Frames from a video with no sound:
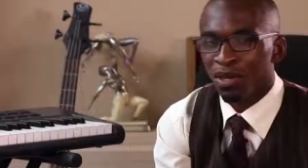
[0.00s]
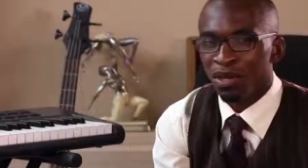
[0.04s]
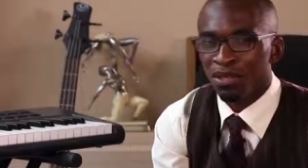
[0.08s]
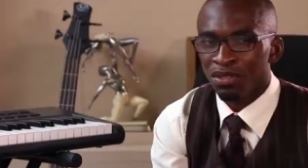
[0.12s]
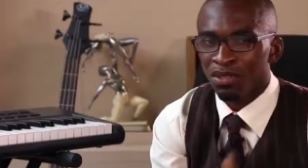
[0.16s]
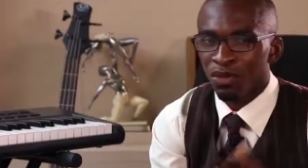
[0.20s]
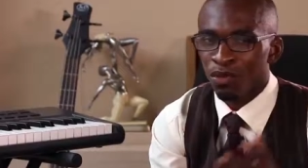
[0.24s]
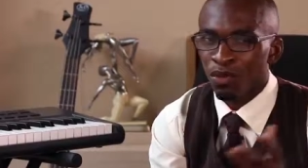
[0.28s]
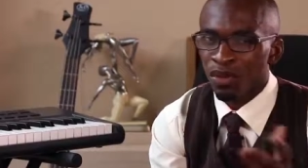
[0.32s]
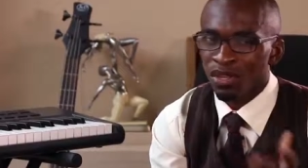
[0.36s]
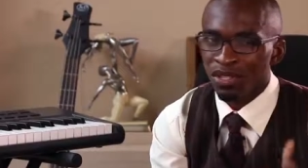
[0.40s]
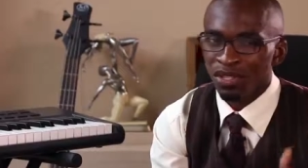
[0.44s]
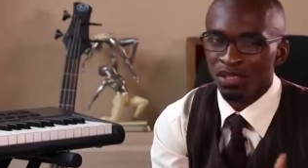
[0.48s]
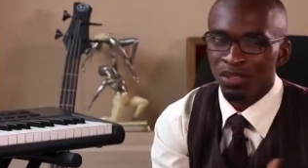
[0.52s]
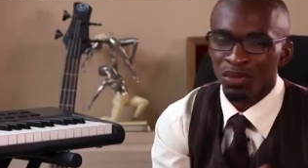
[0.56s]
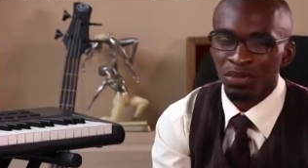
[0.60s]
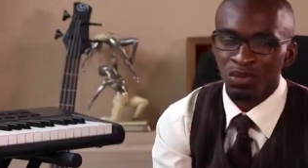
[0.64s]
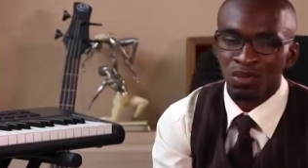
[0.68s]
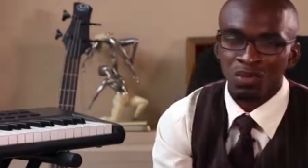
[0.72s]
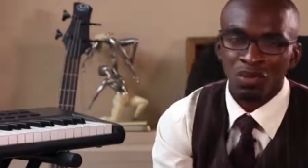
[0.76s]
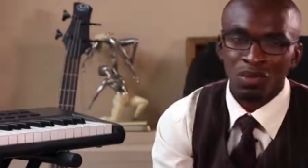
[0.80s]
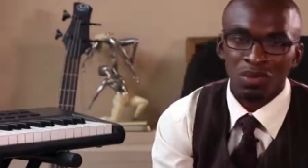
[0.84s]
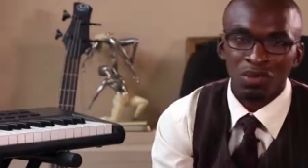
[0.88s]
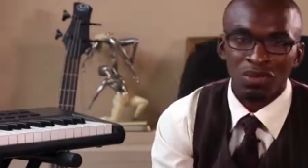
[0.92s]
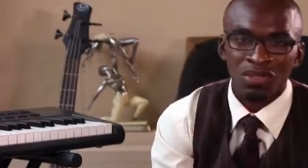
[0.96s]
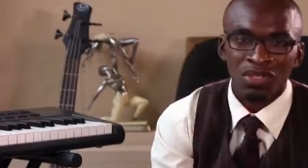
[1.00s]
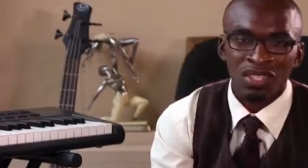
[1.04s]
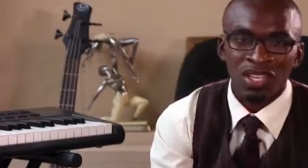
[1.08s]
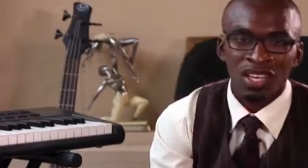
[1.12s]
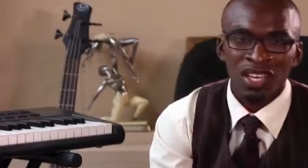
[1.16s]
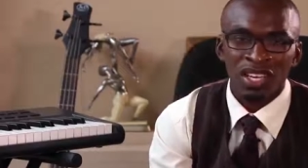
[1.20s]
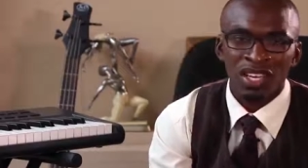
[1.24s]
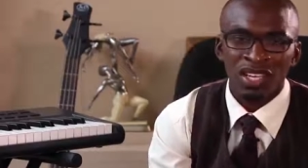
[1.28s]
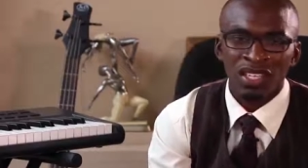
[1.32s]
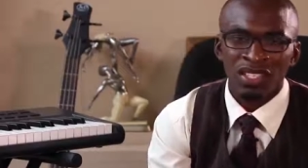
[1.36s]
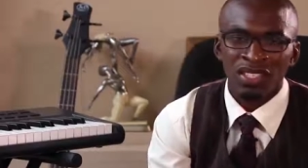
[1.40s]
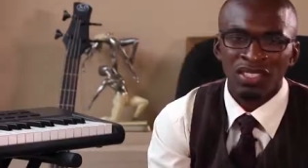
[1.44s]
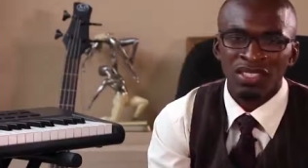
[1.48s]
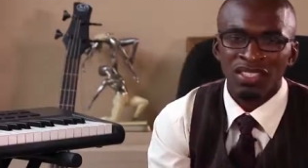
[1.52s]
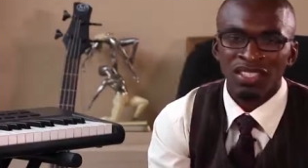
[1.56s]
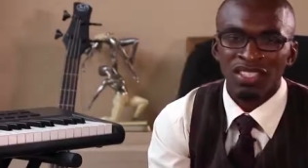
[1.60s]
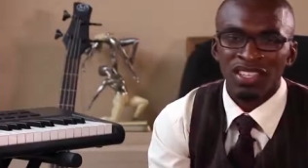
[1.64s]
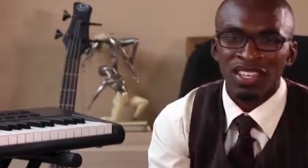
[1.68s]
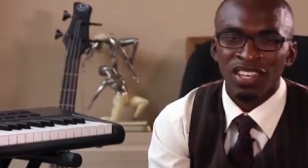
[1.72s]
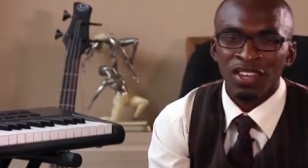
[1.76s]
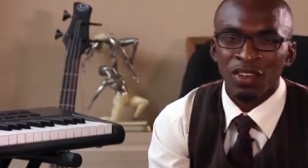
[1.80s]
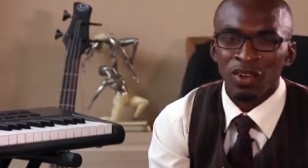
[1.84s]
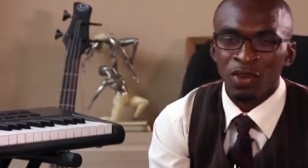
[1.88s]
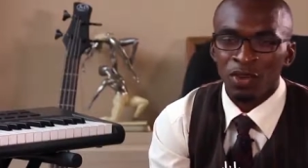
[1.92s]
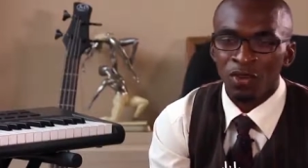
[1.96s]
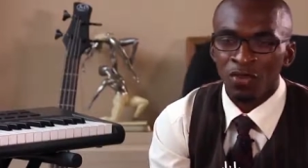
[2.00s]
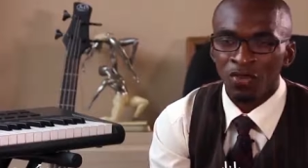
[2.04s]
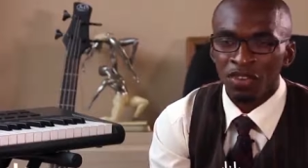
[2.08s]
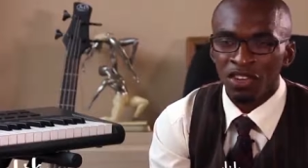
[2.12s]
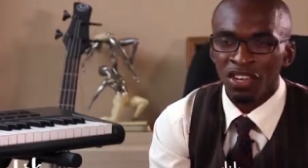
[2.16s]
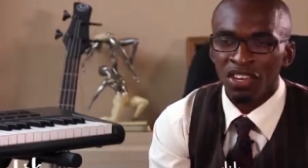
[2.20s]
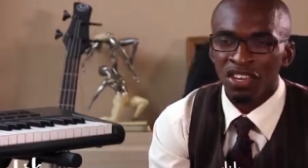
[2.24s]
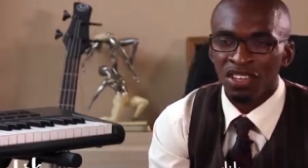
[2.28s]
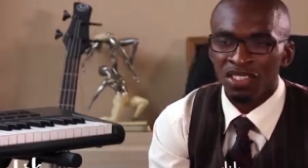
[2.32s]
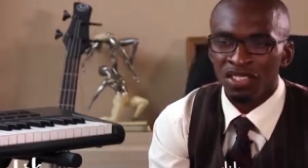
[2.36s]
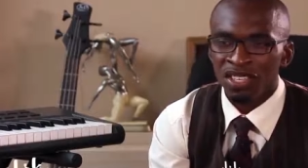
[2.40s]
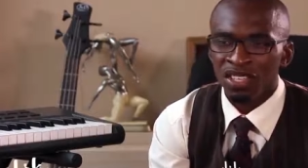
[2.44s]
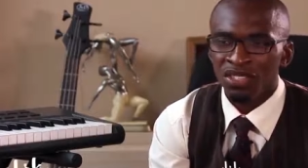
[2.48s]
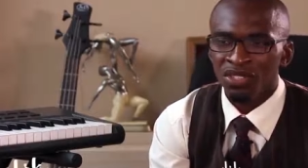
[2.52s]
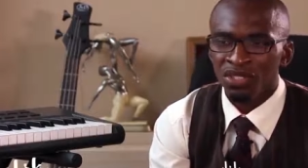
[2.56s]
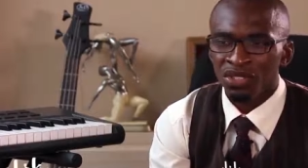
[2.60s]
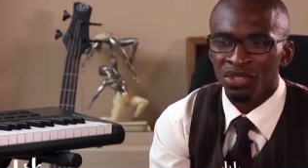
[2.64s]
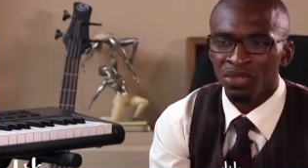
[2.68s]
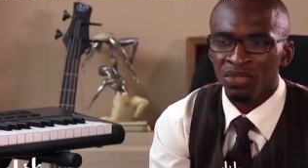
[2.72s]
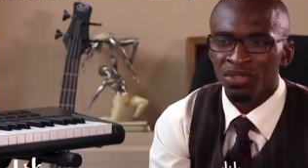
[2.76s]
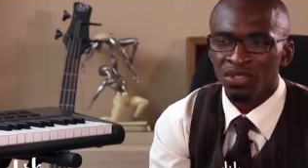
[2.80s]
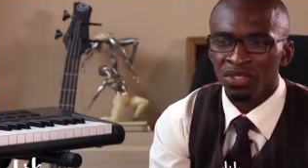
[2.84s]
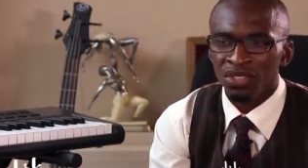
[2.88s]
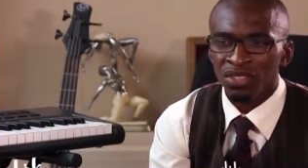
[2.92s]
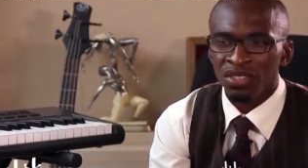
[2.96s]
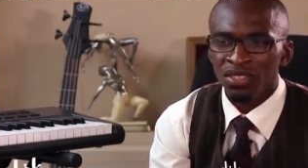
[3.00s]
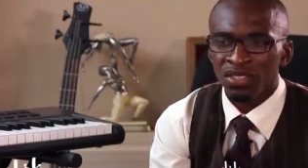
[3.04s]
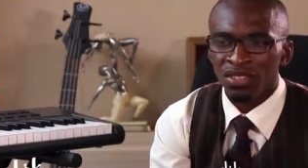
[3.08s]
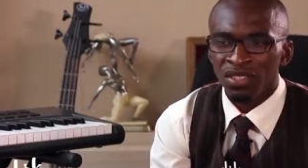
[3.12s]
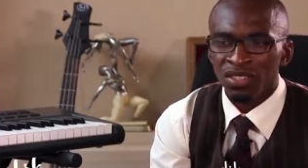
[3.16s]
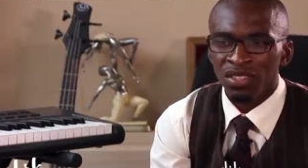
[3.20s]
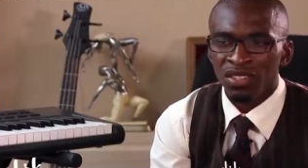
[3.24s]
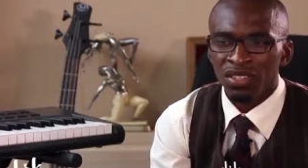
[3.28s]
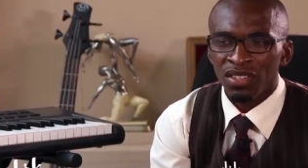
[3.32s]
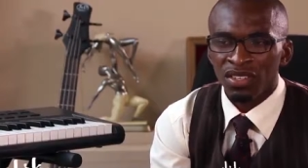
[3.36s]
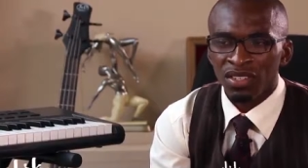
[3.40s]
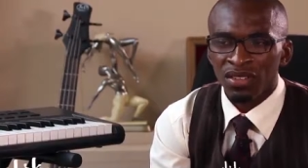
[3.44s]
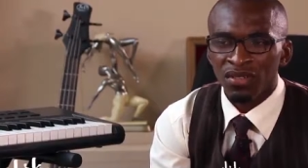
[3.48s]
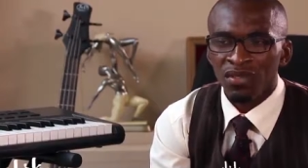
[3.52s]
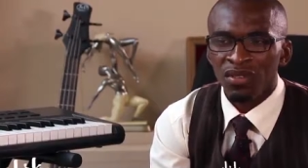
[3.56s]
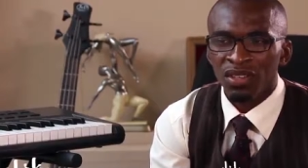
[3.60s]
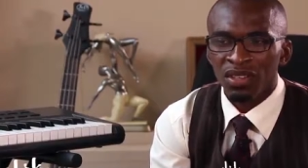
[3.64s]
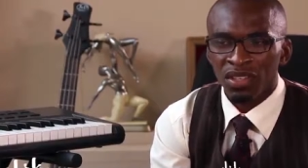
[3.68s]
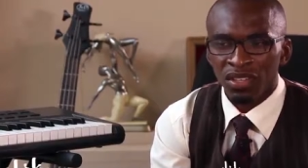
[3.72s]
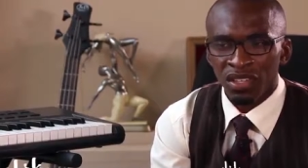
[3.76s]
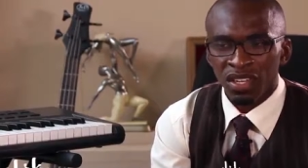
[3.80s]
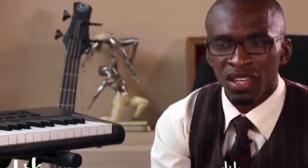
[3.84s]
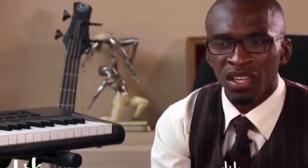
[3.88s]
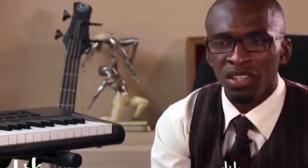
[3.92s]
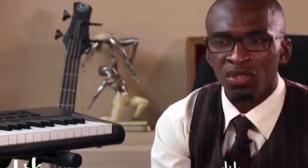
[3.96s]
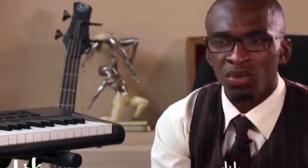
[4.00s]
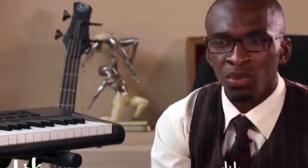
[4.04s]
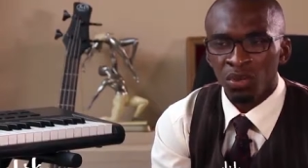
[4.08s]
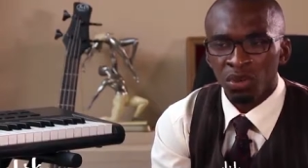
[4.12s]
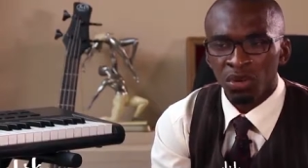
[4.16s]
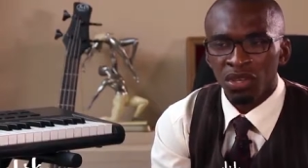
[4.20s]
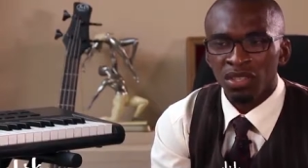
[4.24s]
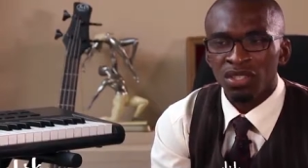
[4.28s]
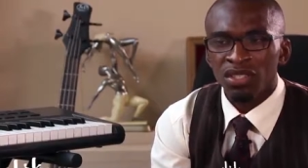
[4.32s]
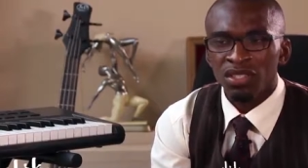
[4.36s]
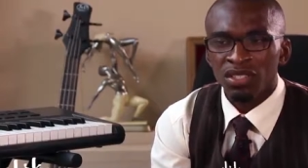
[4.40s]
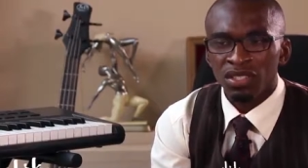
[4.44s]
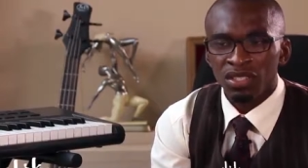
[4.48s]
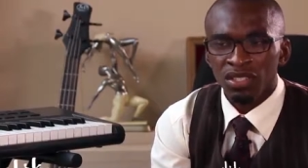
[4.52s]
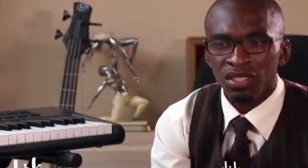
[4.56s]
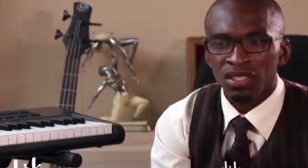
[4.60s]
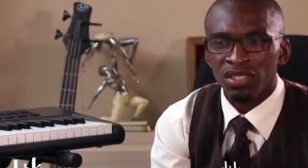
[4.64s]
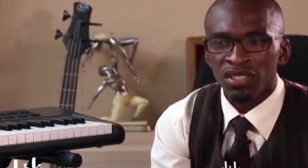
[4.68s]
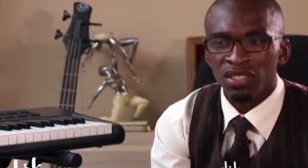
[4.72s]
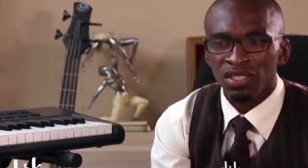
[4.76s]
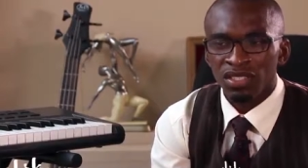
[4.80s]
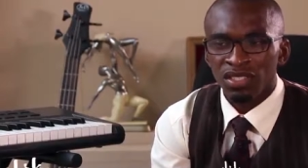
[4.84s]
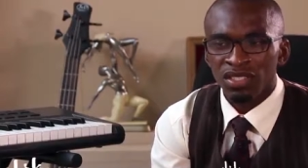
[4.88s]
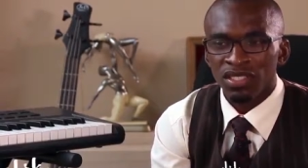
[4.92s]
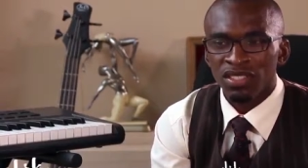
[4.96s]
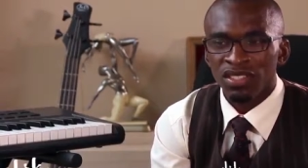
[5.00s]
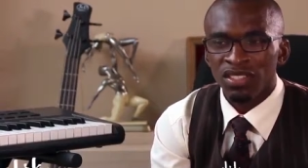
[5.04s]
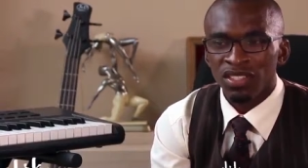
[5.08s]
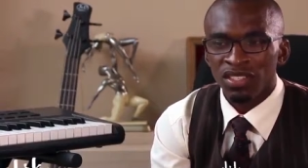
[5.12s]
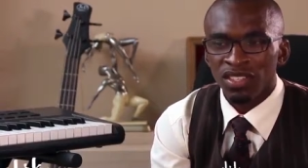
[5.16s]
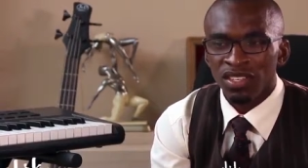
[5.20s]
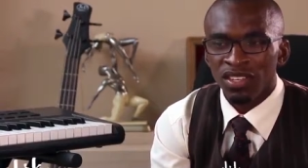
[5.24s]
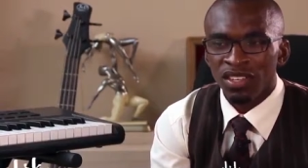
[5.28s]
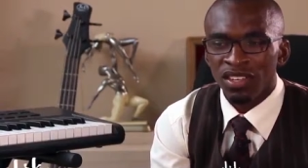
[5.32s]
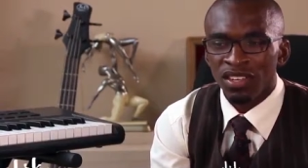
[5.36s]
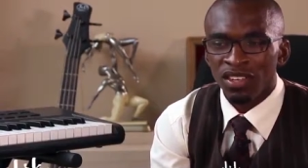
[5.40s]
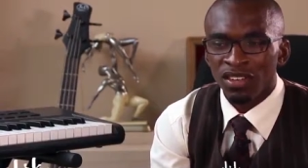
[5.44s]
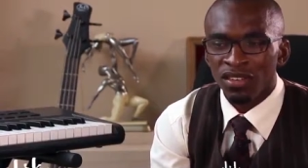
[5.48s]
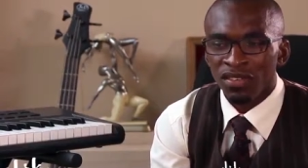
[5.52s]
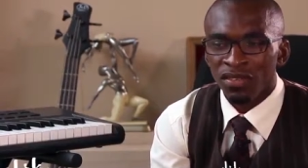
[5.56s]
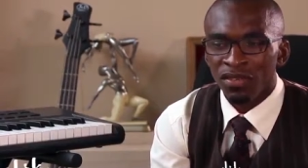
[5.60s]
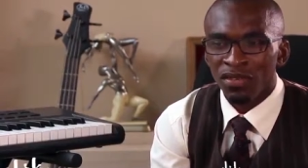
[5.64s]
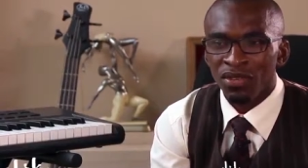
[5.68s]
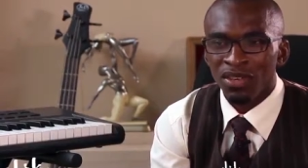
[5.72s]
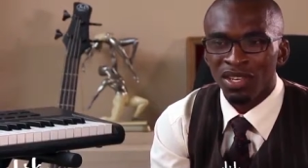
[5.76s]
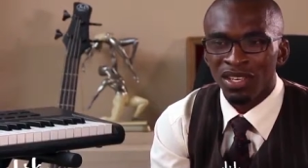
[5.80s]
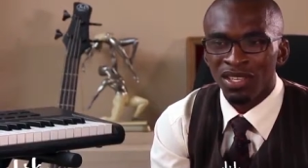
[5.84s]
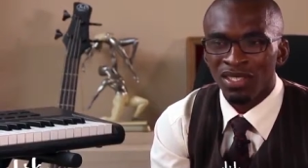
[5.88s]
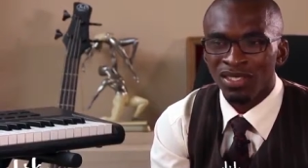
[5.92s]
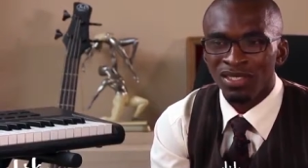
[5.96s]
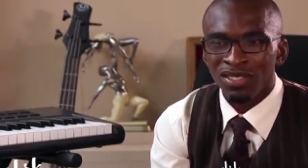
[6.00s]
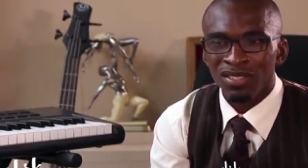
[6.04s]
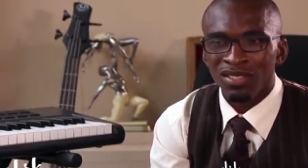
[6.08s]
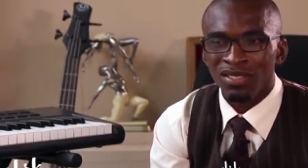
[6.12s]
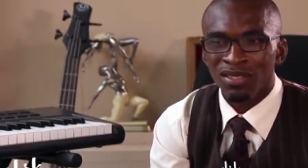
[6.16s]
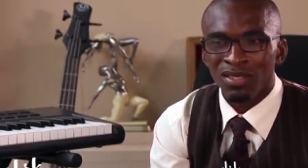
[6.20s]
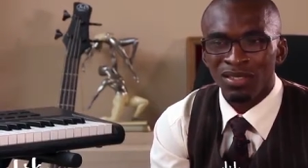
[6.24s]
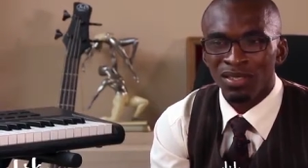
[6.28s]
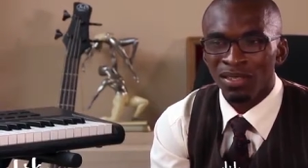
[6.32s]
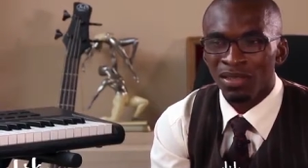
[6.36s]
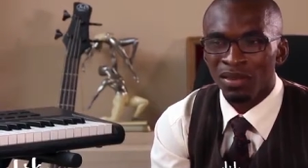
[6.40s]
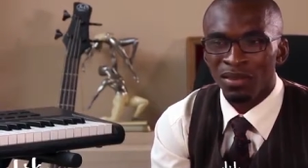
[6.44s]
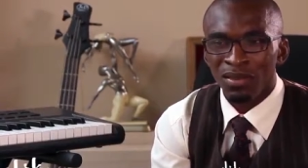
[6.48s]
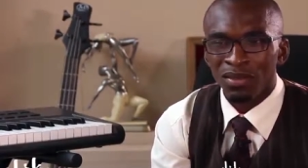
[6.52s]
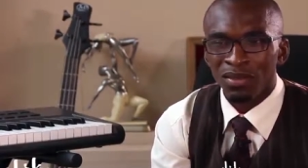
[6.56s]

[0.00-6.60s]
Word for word: about the Western world and over here in Nigeria, Frank Edwards, for his